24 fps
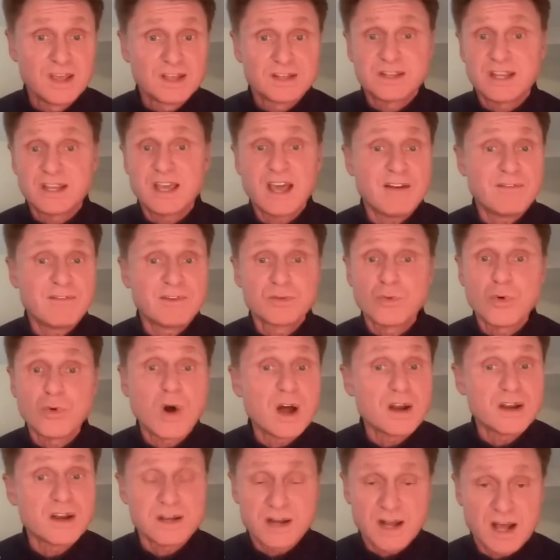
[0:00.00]
They haven't
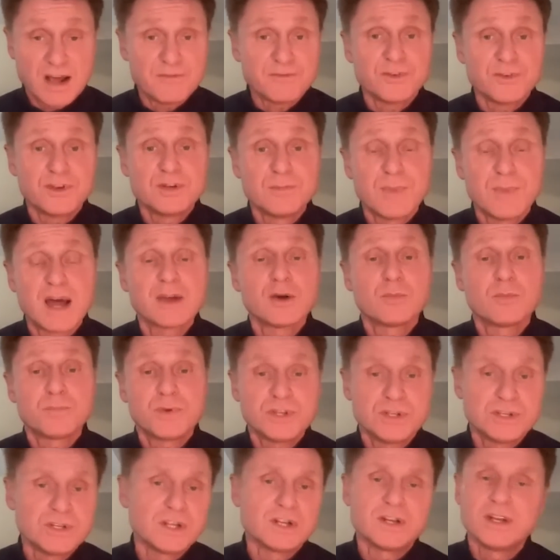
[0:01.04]
won enough, in my
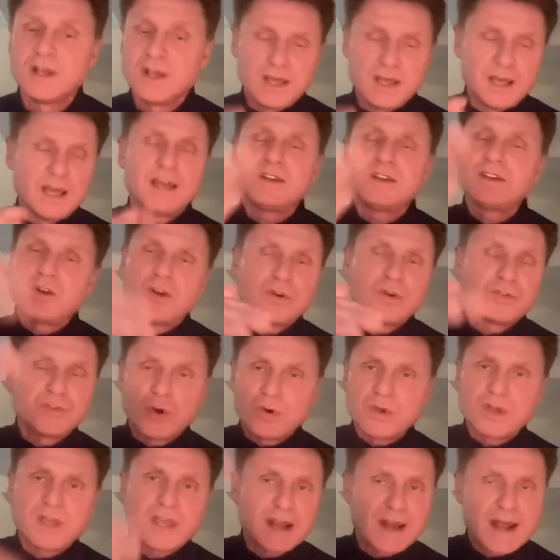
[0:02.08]
opinion. And you know, don't
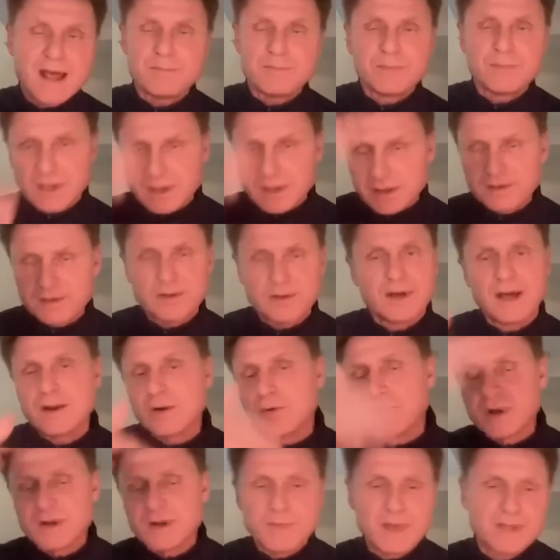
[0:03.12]
get at me. You know, I don't want
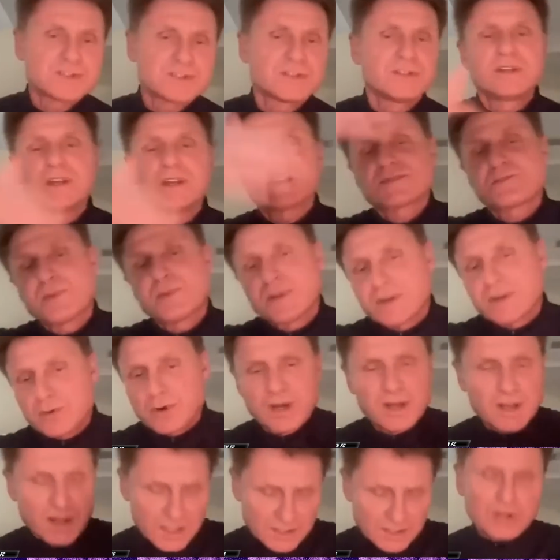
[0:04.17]
to mention the Azpilicueta.
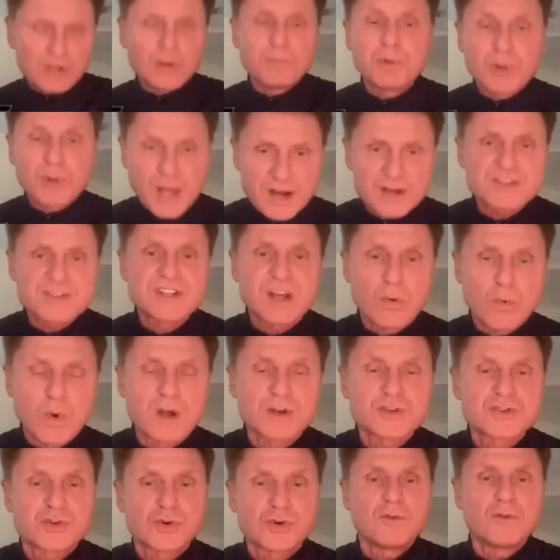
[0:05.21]
They're players that won
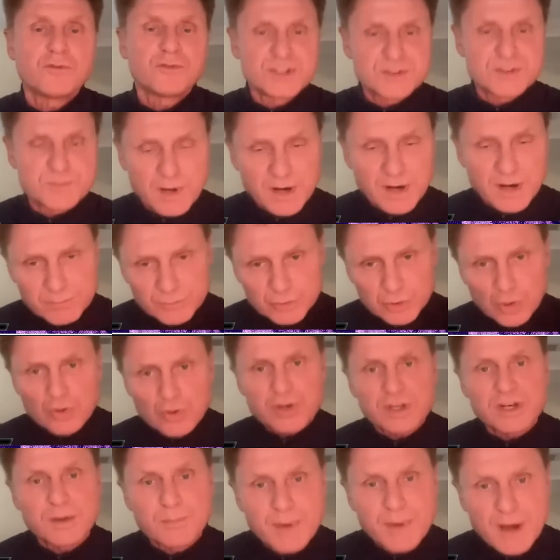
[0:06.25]
trophies, but I'm
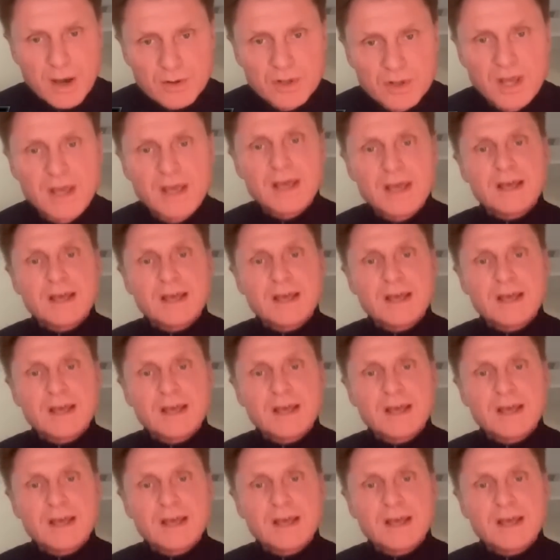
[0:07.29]
talking about